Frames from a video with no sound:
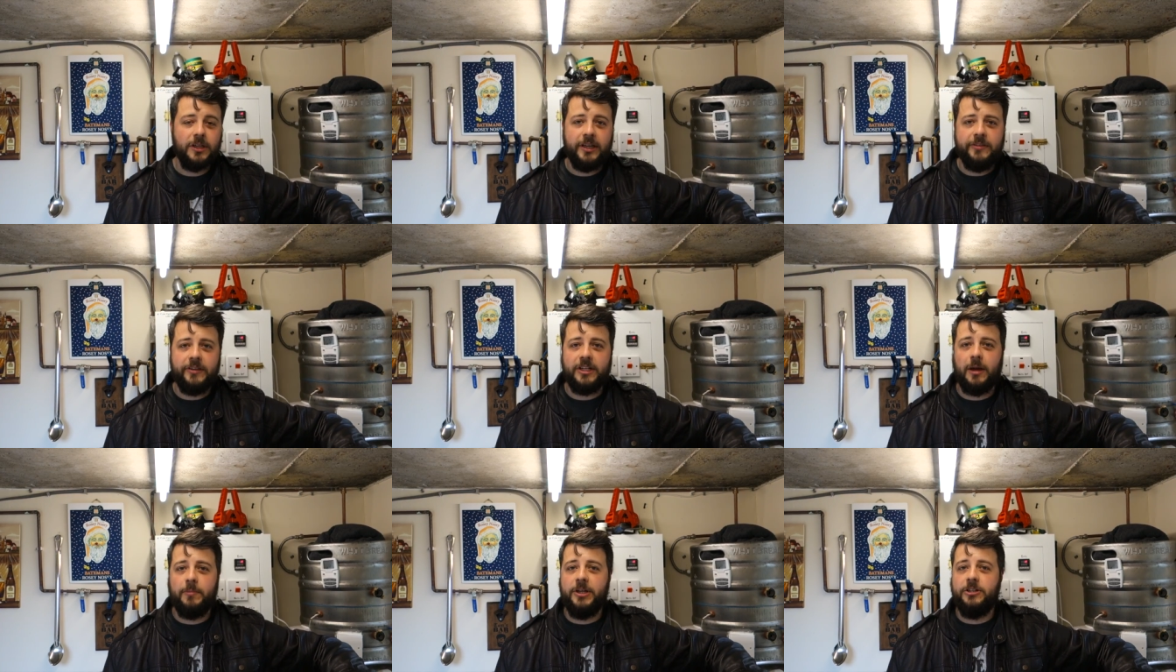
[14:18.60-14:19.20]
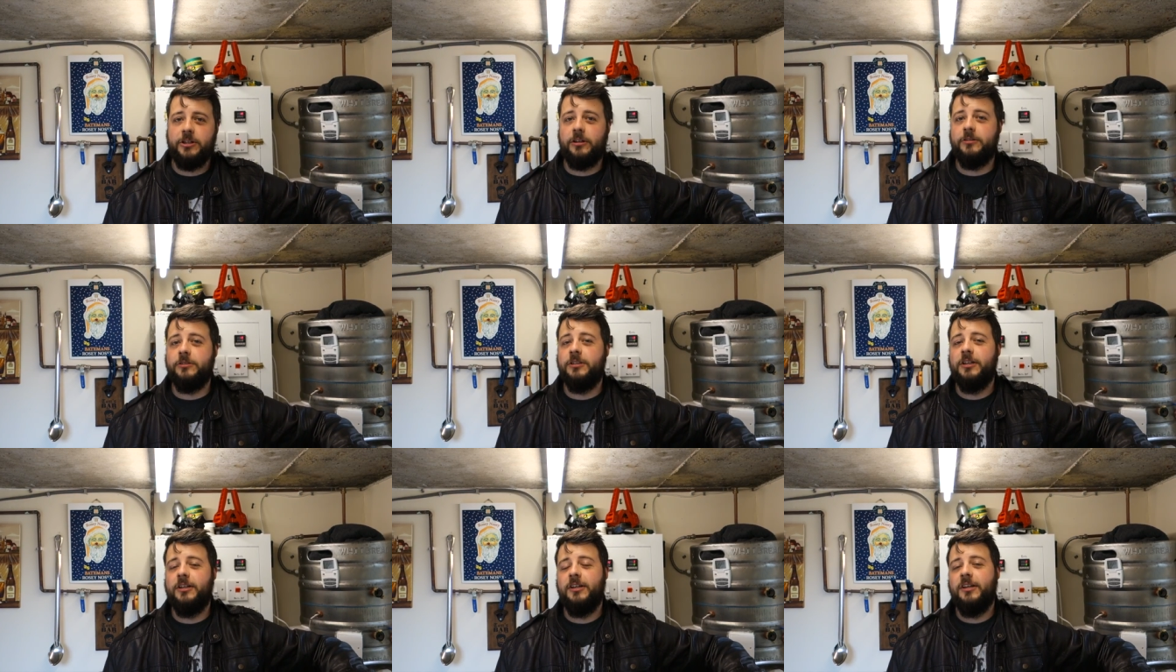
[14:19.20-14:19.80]
in the demijohn
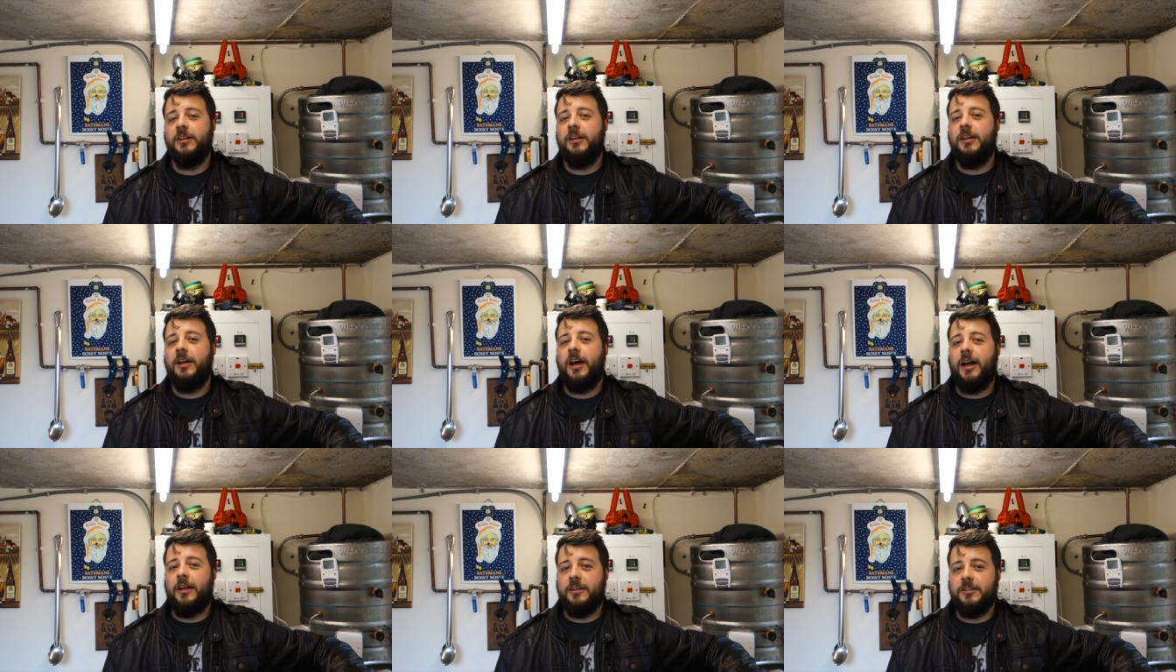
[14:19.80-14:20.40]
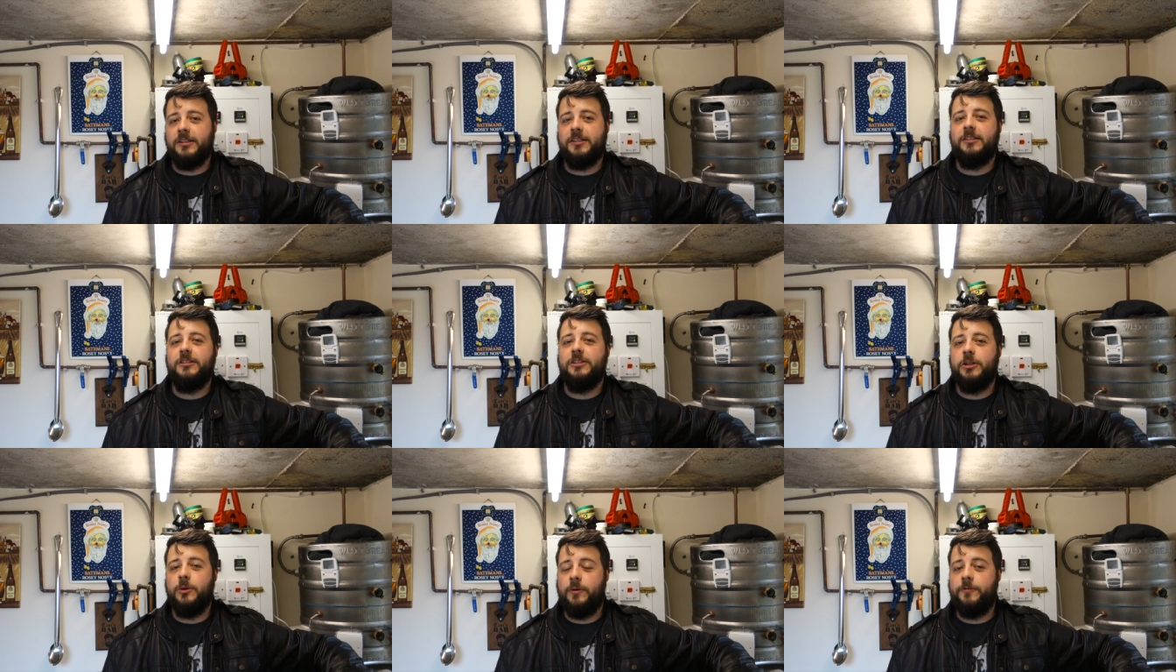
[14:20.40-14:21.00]
and
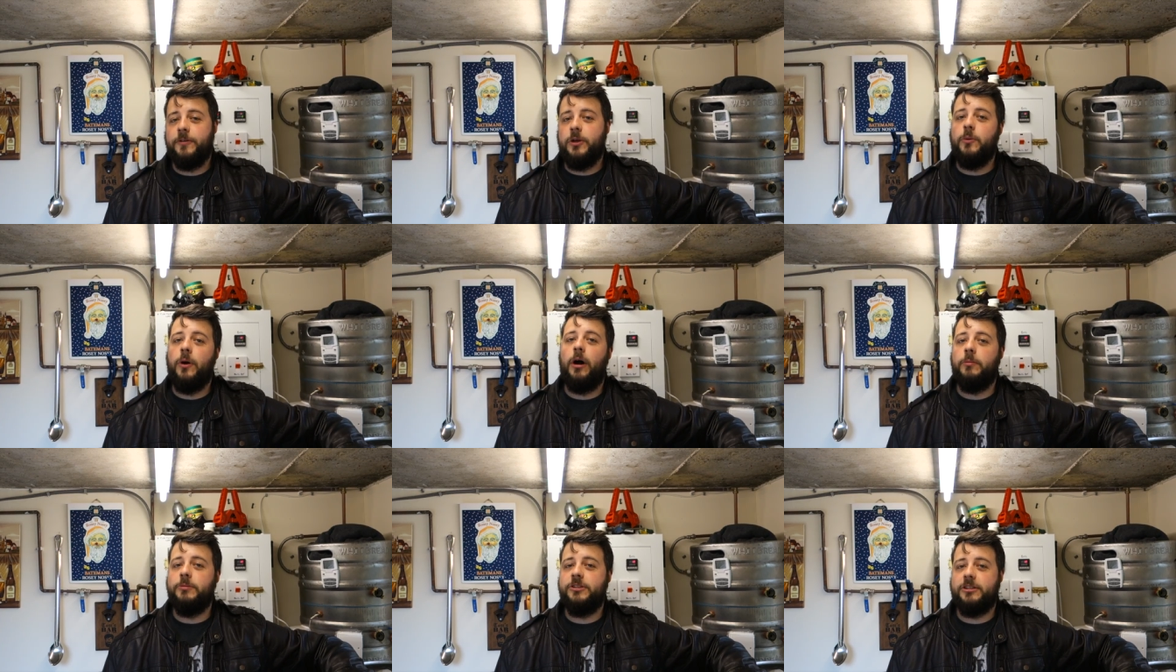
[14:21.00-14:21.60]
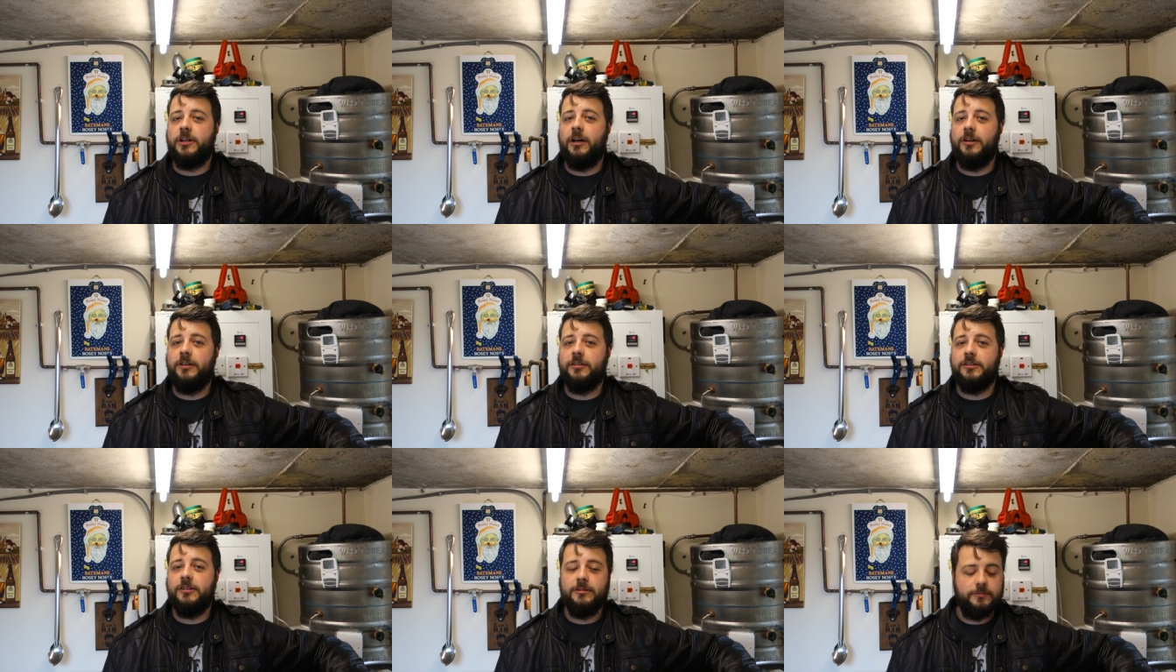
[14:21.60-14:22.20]
do a few hot
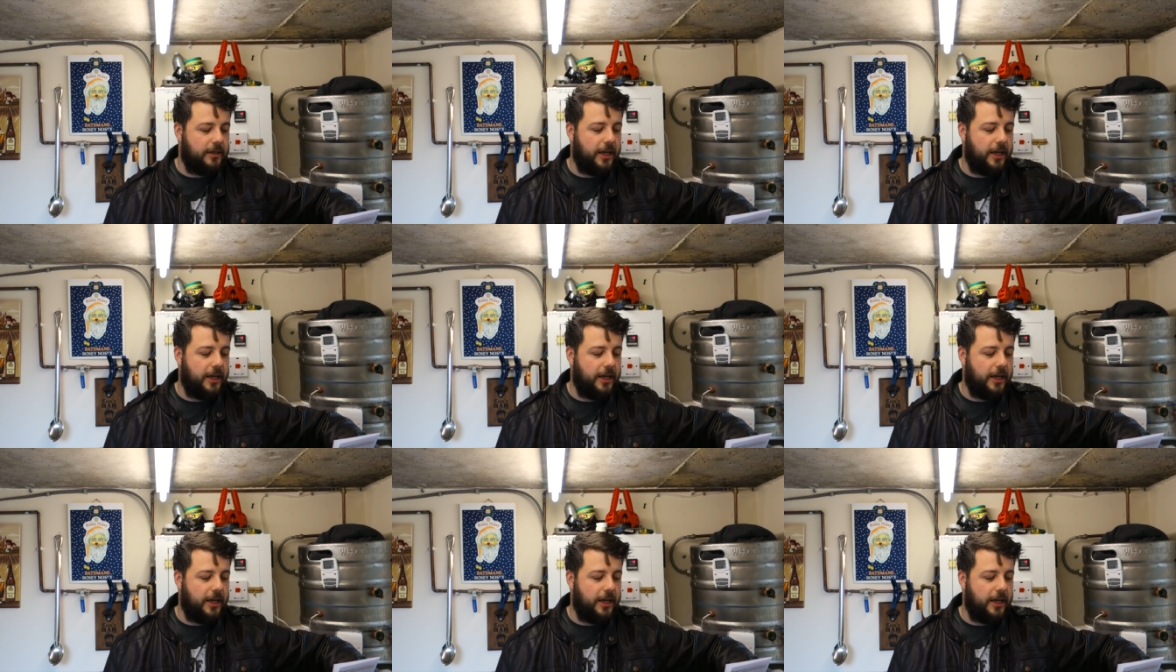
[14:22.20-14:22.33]
ciders.